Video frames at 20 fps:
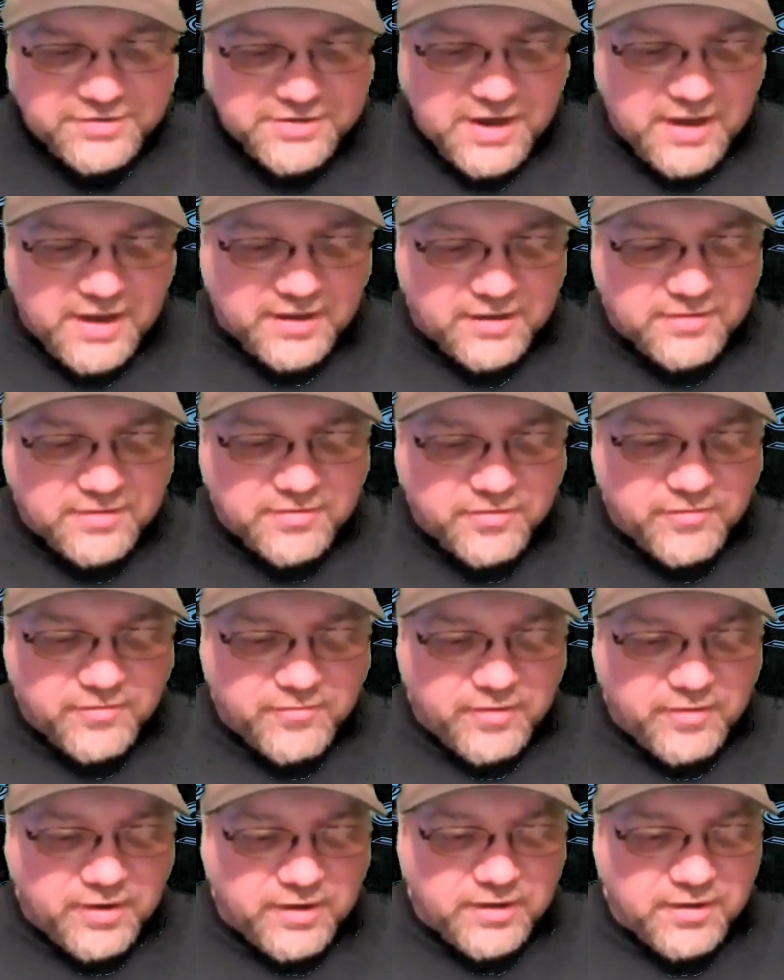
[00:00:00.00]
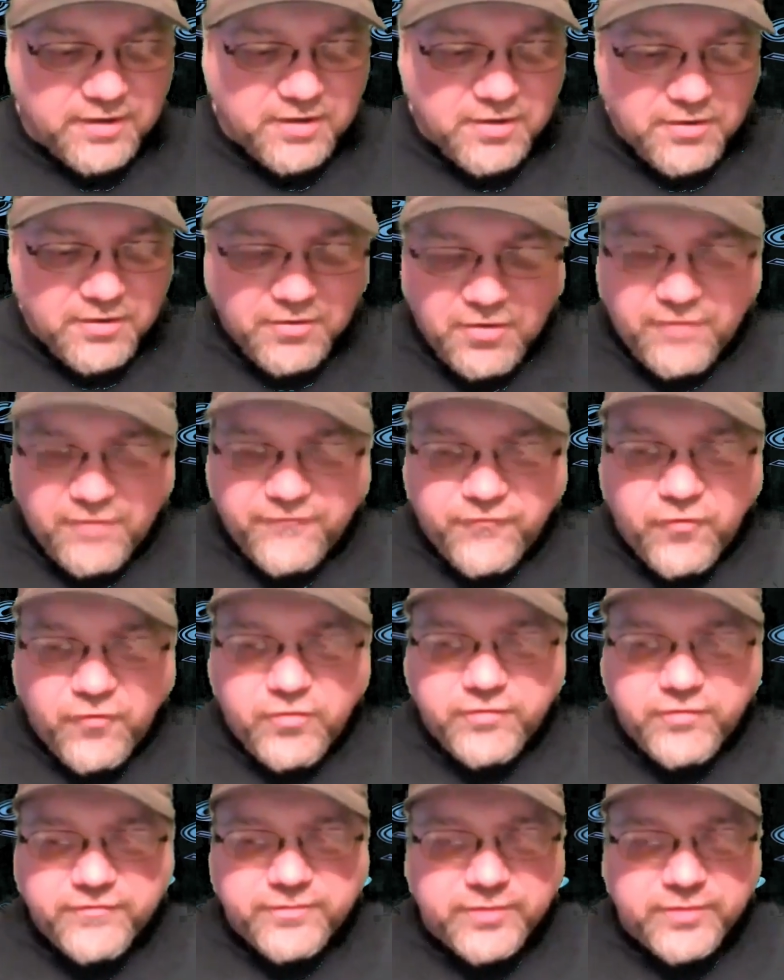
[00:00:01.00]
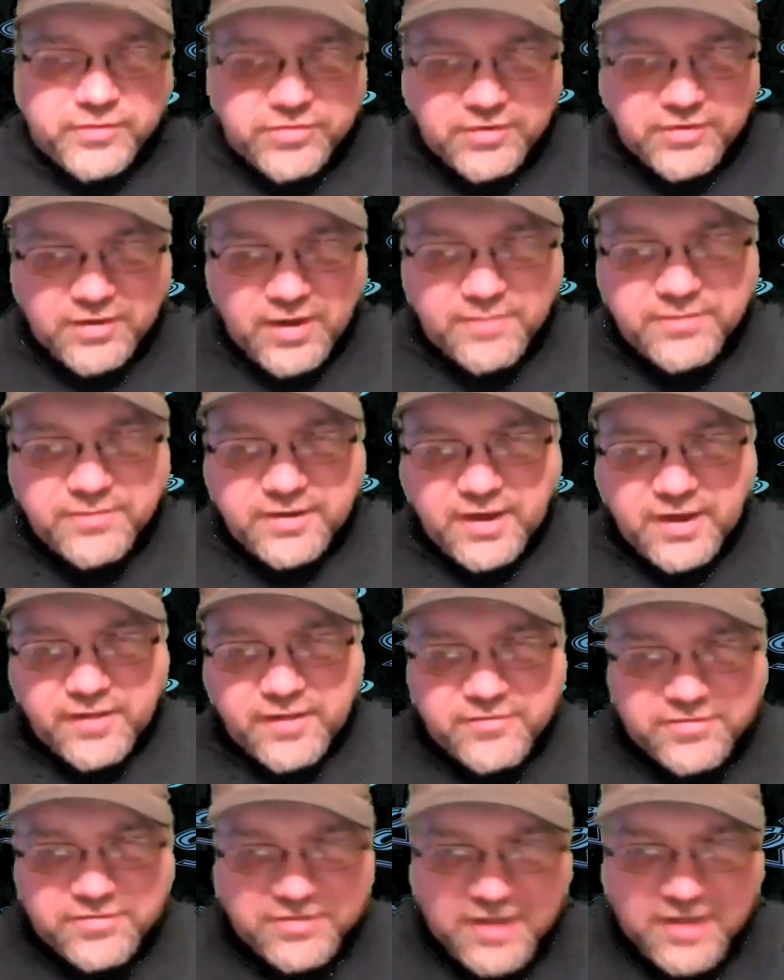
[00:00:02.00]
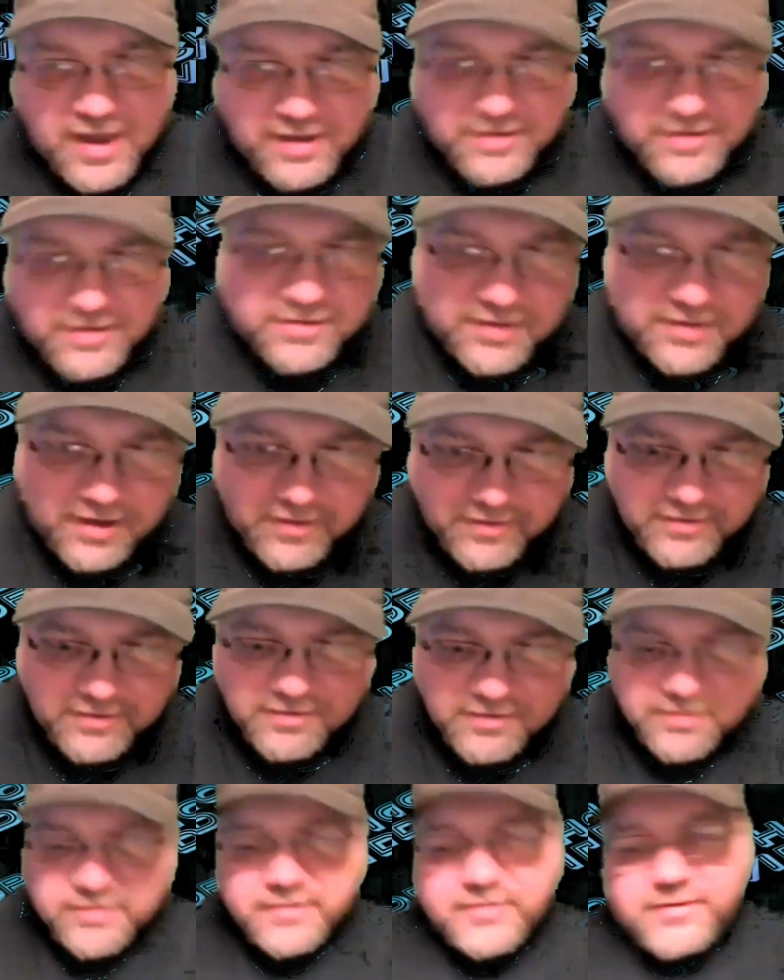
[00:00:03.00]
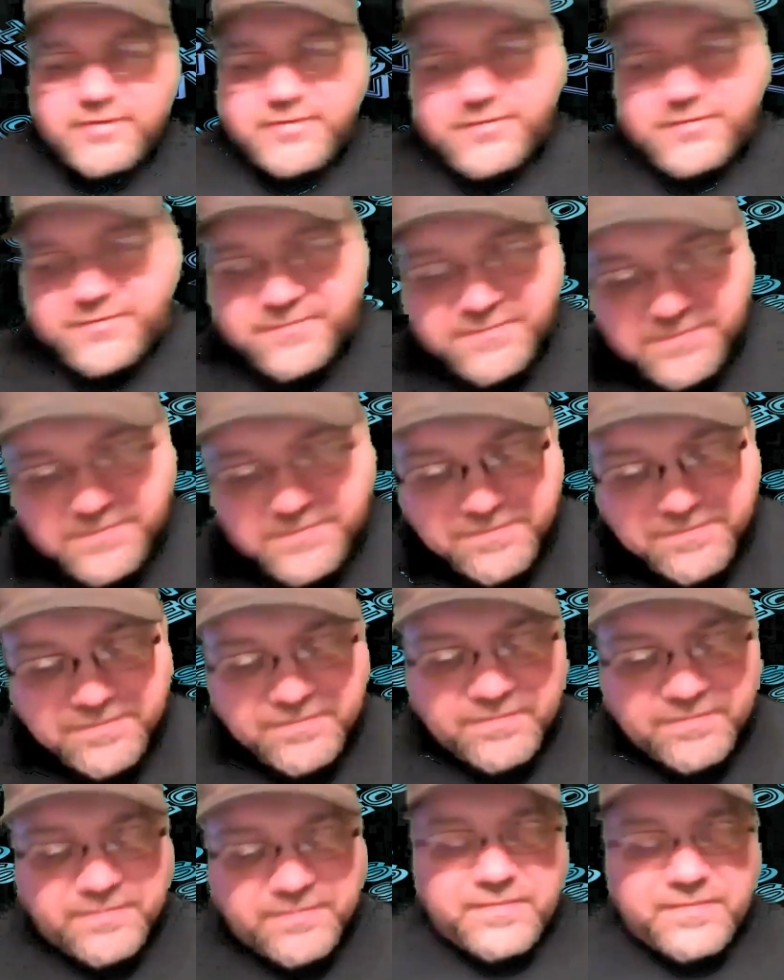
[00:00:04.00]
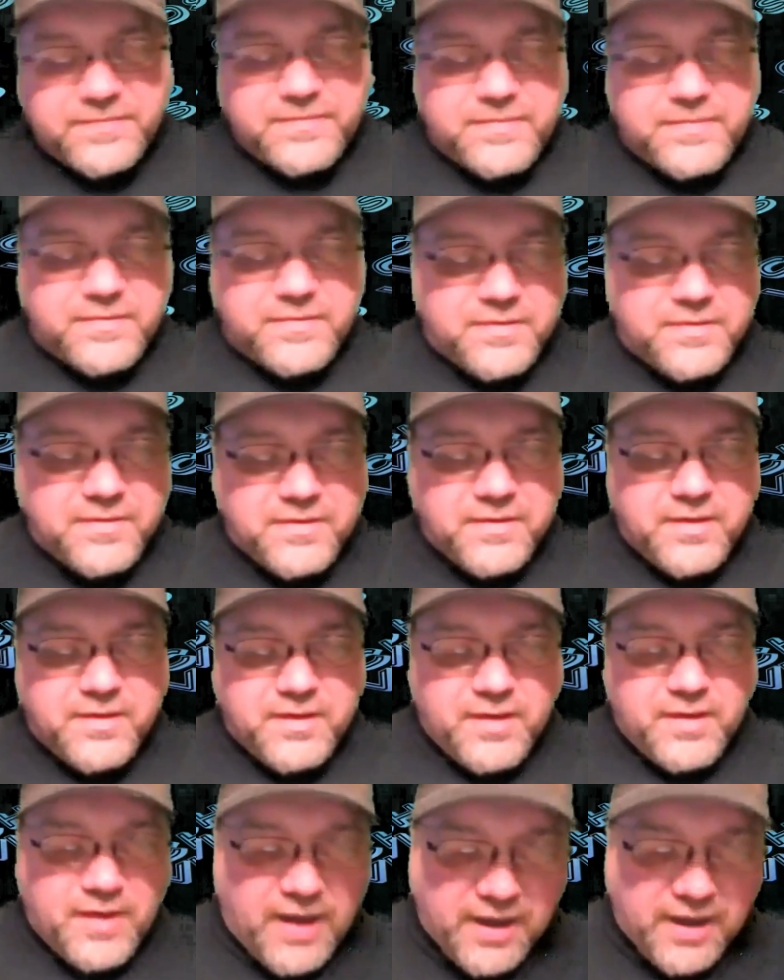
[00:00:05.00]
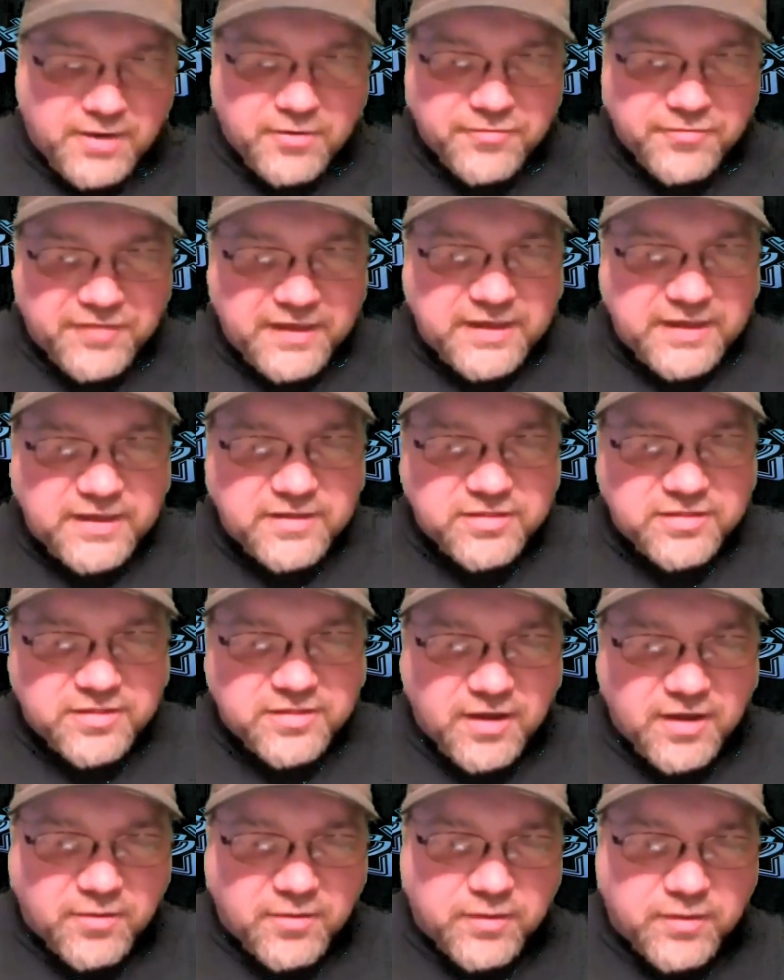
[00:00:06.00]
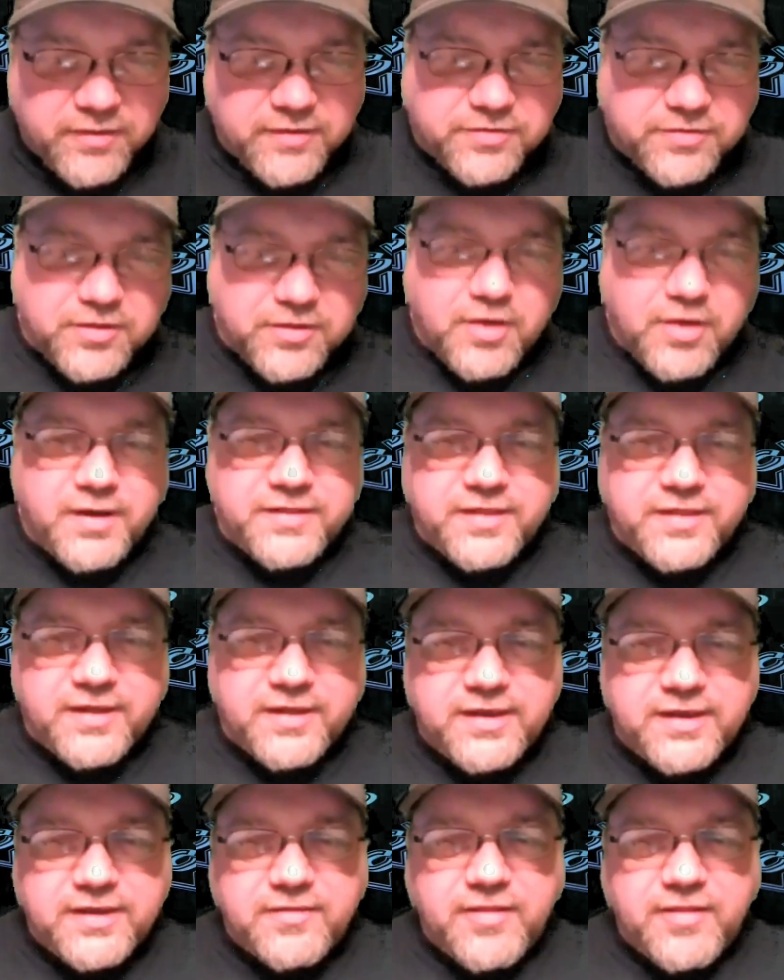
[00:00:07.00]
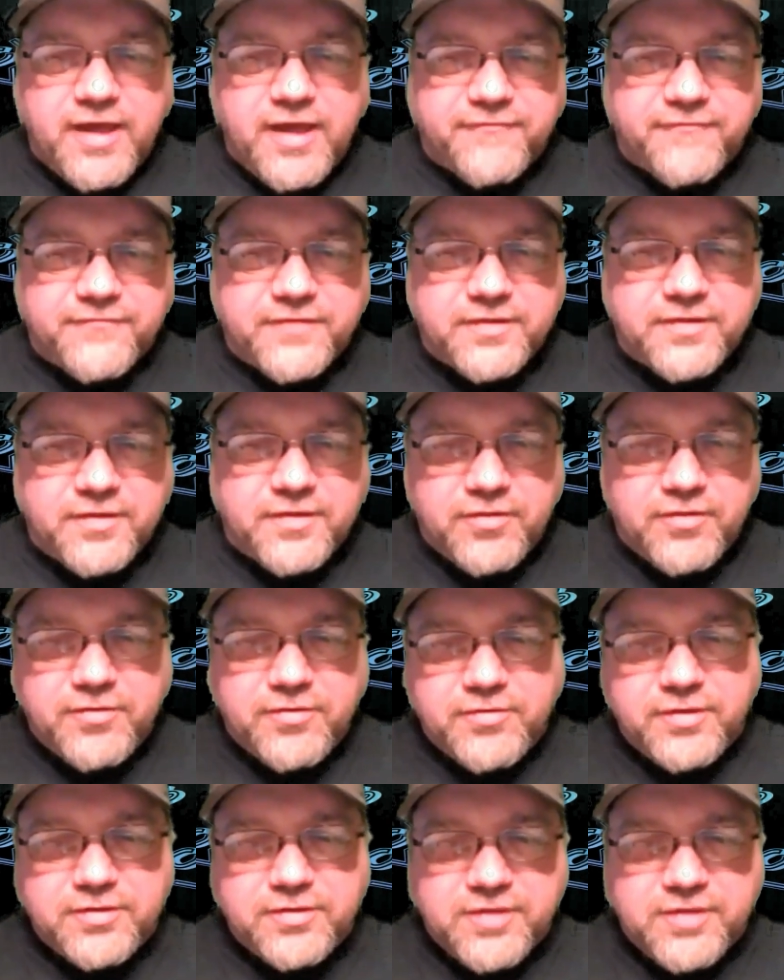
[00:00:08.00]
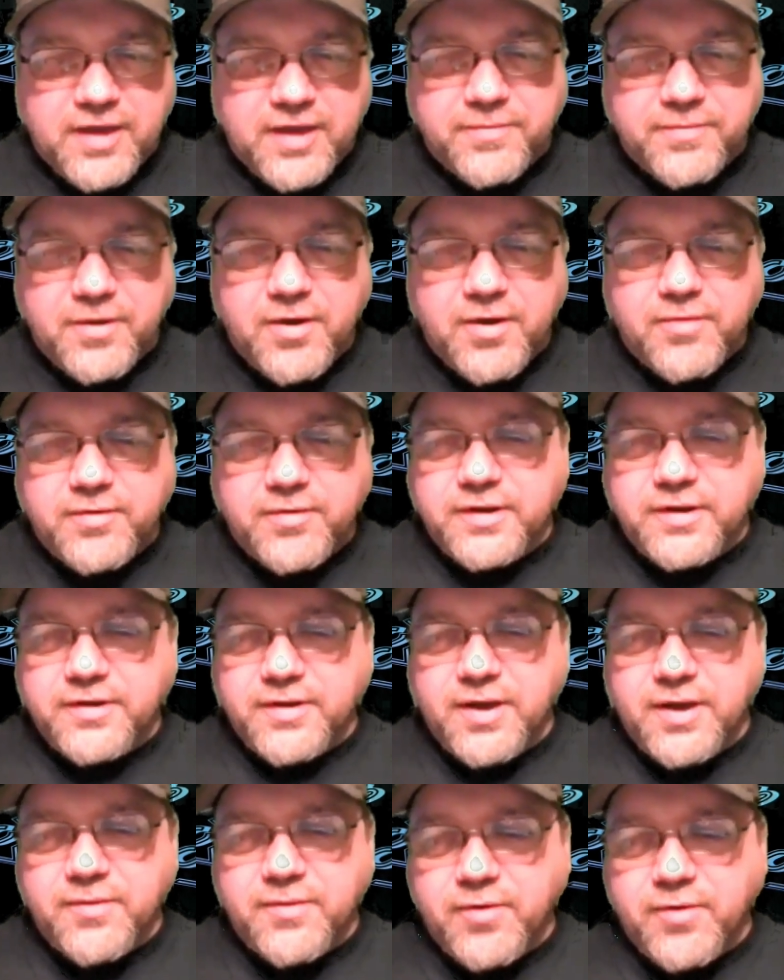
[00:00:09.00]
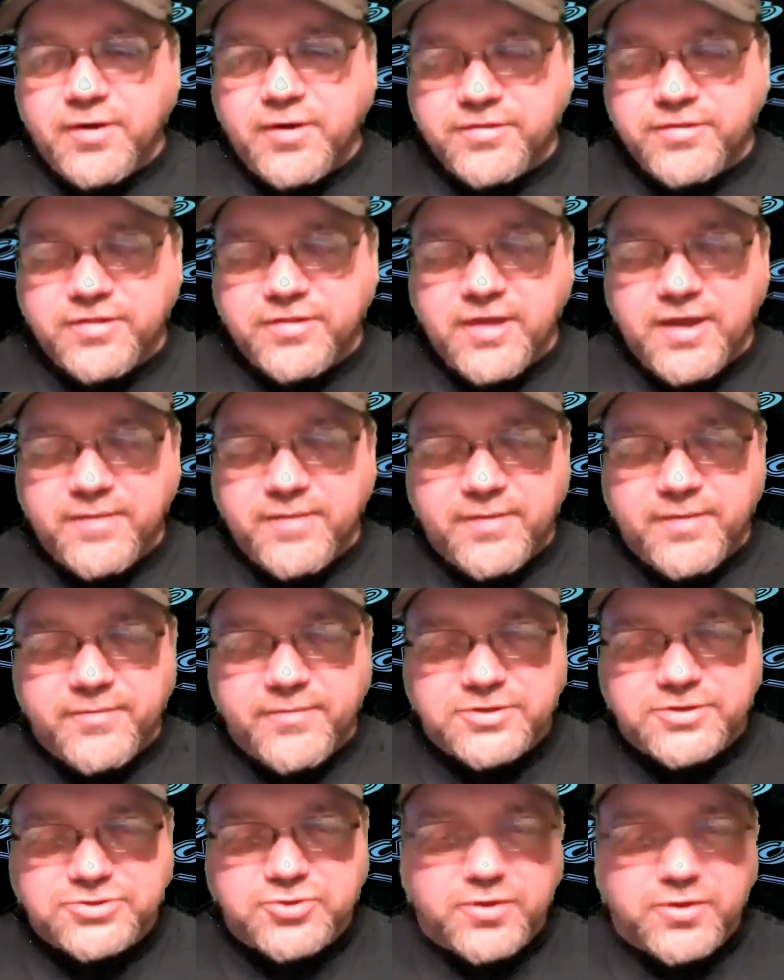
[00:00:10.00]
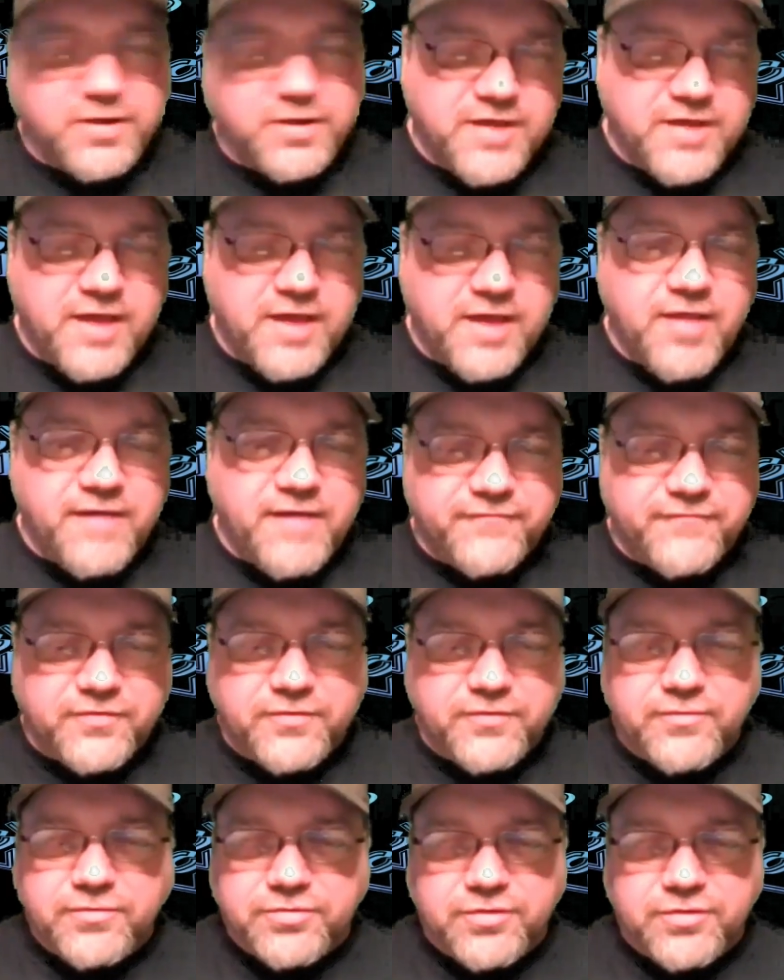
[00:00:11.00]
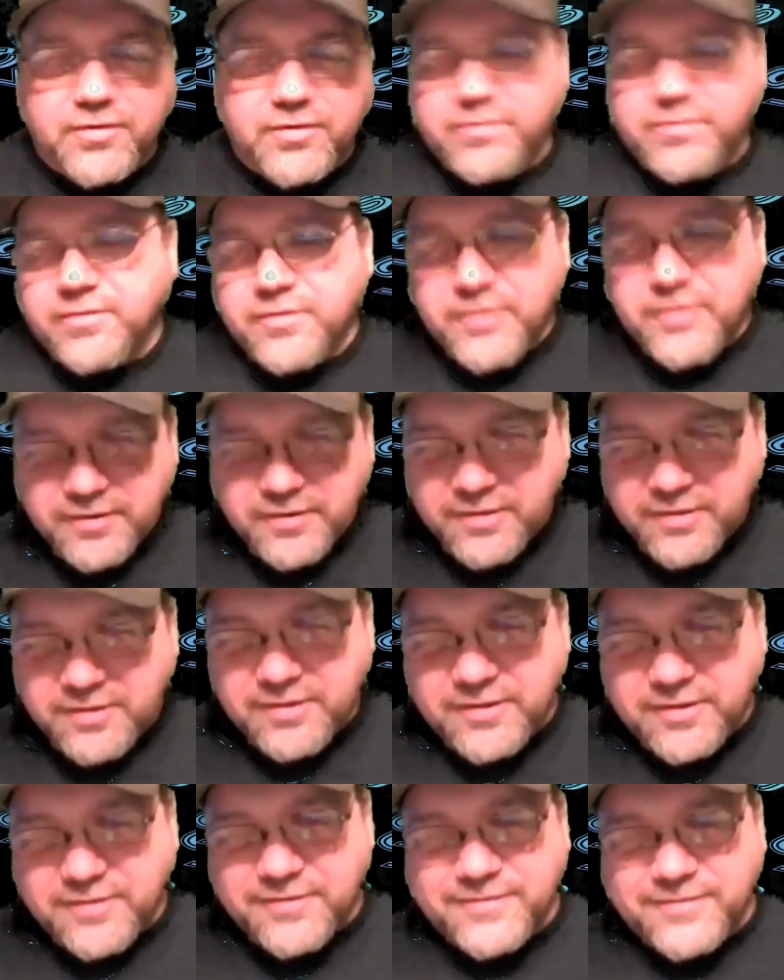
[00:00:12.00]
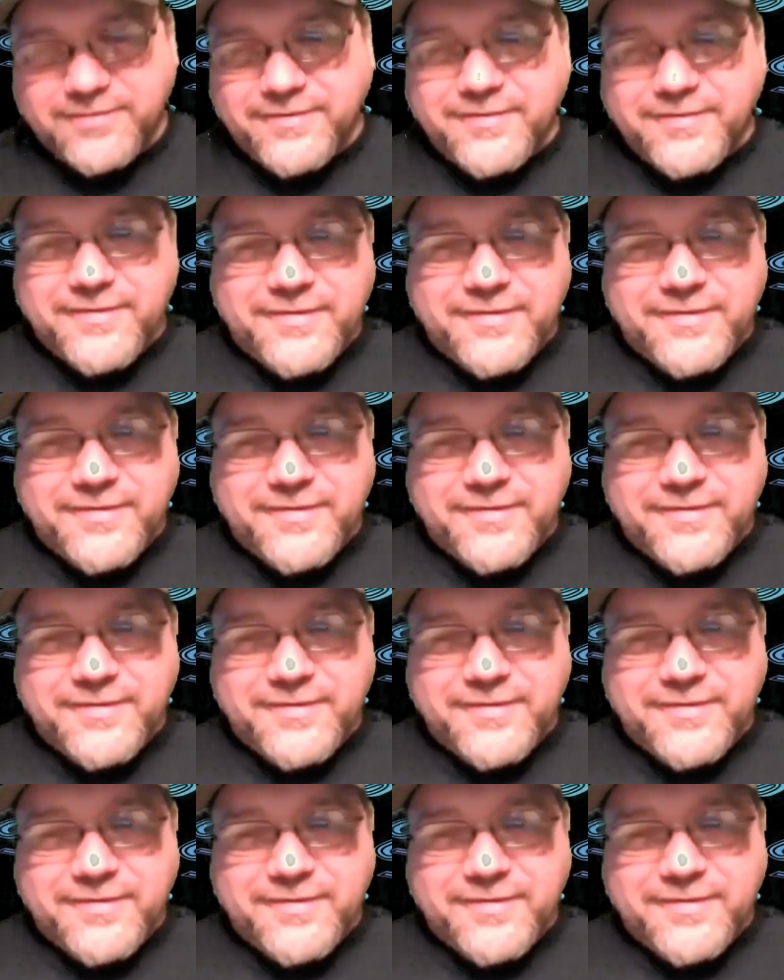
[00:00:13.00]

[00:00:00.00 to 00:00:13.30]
jacket to the ring. All four of them used to come together and started together. Oh, I don't think he stuck with it though. I think he left and the Logans kept going. I, I want to say, but I'm not sure because I left too. So, yeah,